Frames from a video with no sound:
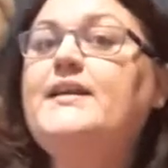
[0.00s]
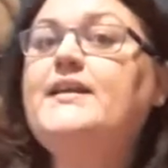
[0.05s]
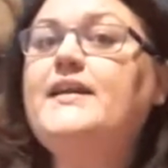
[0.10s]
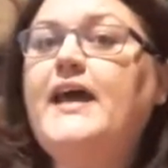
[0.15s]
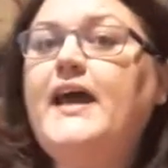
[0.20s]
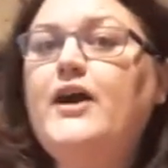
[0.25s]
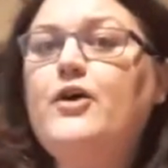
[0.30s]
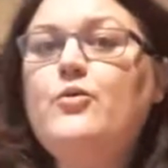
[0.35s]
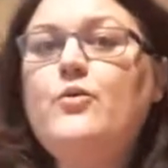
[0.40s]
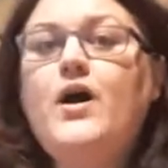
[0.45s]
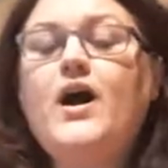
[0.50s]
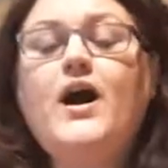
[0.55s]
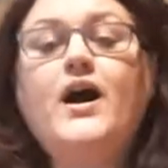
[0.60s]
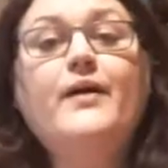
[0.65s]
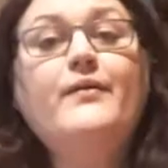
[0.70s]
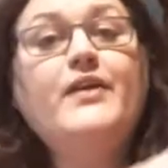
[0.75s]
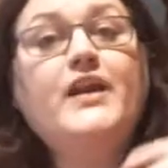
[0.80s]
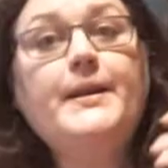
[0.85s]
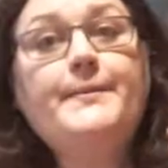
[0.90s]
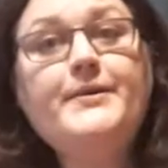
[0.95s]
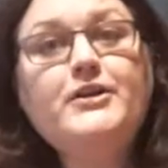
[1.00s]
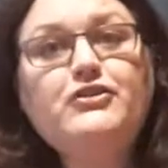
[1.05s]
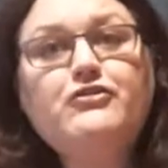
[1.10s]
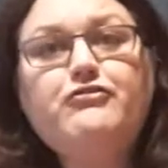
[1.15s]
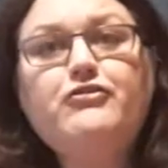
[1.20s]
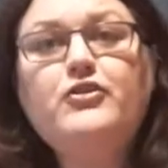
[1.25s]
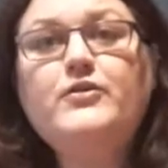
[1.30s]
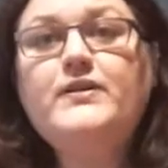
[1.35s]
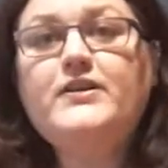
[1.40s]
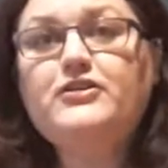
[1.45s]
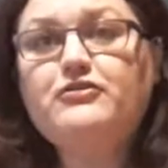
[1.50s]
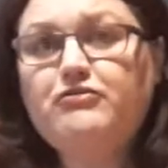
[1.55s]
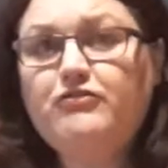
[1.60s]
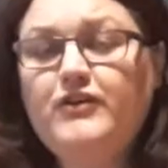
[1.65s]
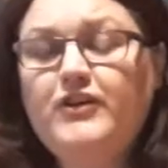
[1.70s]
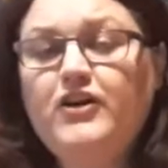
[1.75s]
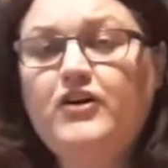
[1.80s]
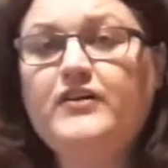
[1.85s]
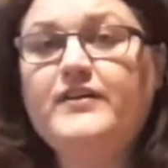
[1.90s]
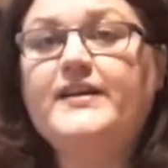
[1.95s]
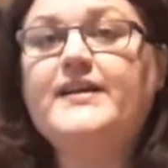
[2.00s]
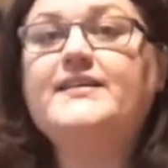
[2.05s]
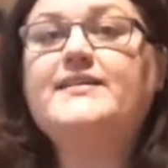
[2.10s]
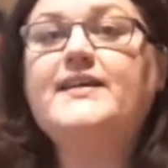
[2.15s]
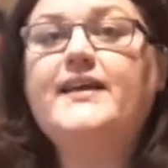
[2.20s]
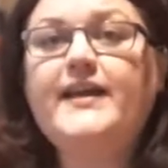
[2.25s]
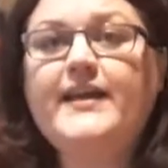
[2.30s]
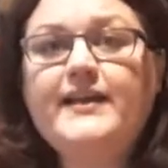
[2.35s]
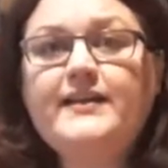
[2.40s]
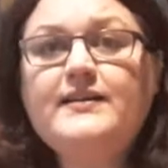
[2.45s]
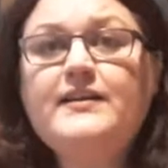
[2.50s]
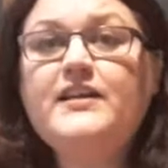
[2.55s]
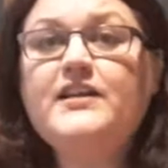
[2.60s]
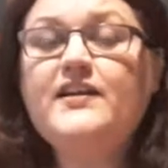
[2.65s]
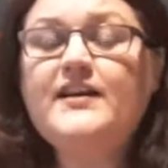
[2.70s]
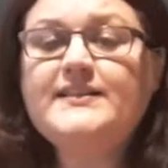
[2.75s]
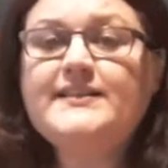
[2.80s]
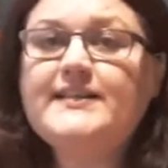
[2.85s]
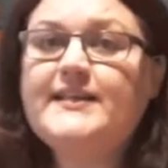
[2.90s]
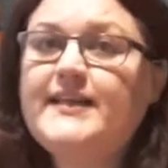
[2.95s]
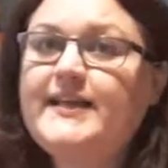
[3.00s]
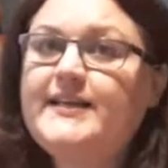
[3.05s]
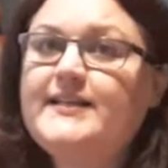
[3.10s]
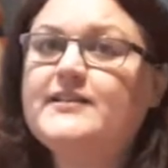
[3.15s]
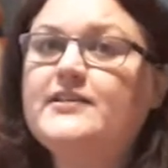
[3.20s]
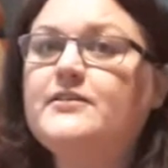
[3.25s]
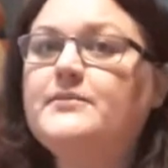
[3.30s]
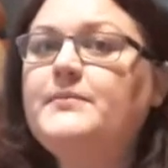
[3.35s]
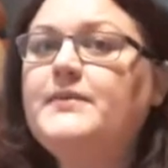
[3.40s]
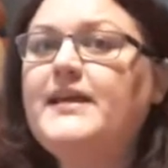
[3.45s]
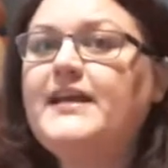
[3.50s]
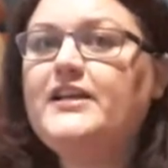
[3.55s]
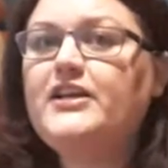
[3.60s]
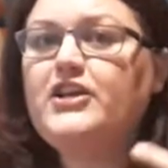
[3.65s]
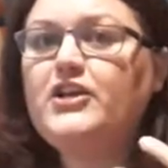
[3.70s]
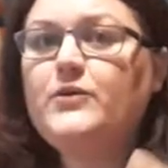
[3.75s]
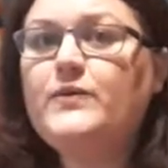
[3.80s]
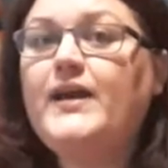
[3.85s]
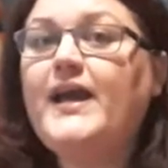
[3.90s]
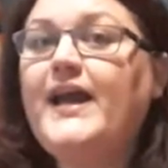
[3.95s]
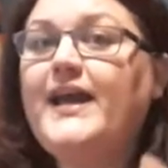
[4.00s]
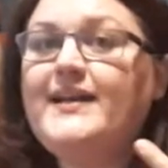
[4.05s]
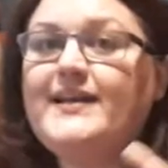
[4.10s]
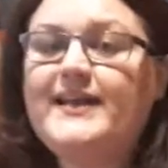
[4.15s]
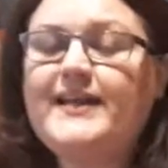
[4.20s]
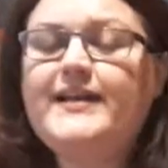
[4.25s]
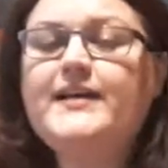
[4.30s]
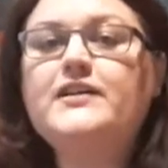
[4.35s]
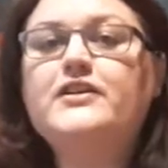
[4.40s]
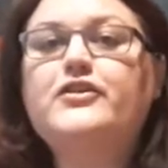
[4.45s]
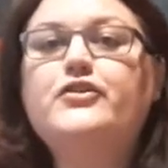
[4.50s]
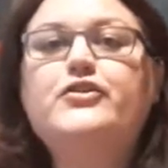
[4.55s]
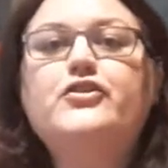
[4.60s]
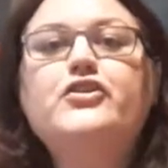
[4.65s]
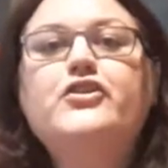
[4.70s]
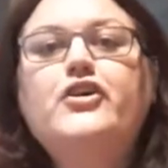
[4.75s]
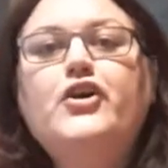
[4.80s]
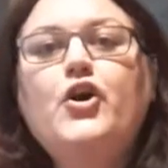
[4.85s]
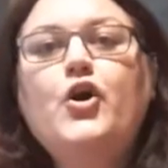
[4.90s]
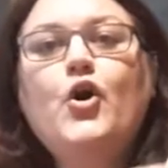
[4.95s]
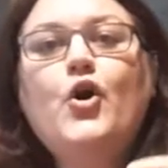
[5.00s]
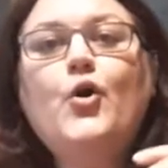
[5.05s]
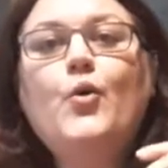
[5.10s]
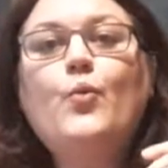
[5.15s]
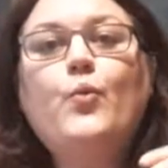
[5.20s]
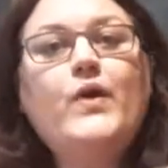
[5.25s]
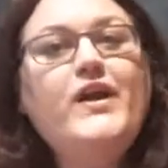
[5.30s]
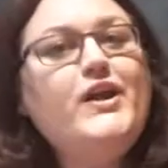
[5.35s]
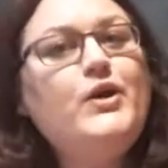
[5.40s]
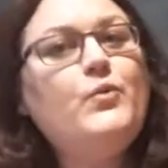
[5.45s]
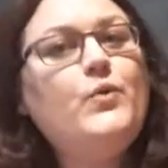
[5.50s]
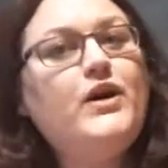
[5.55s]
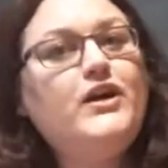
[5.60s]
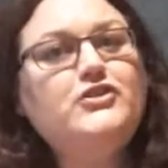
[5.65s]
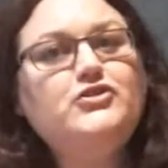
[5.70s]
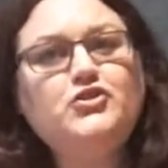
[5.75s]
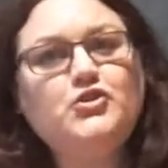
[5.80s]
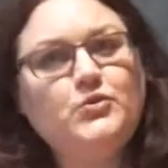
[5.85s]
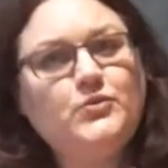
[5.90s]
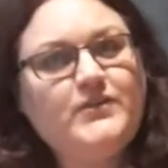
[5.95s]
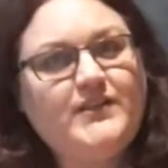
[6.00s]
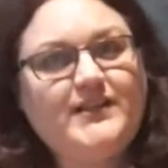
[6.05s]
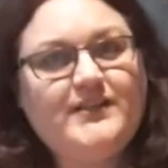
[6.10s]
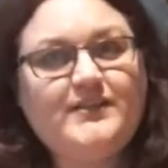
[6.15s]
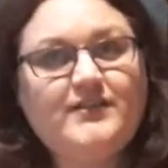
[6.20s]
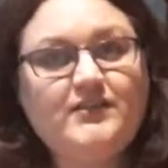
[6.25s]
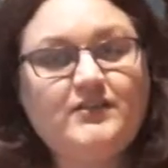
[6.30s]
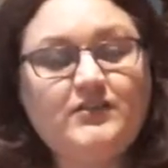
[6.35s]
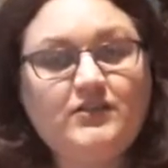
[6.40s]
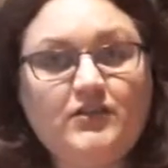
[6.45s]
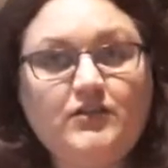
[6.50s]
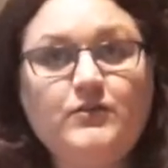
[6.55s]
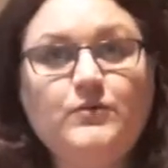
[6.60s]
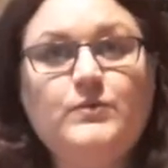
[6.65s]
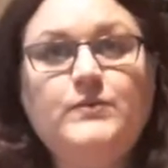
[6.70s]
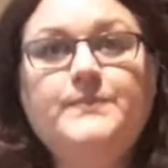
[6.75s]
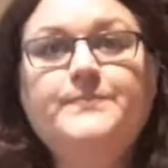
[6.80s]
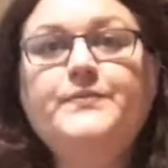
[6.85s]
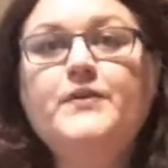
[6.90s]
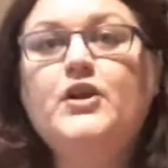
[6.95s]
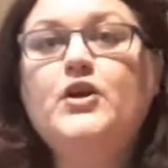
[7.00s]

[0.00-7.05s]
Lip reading: Now, I'm going to be truly, truly honest. In the United Kingdom, in the UK, in England, we weren't taught this at school.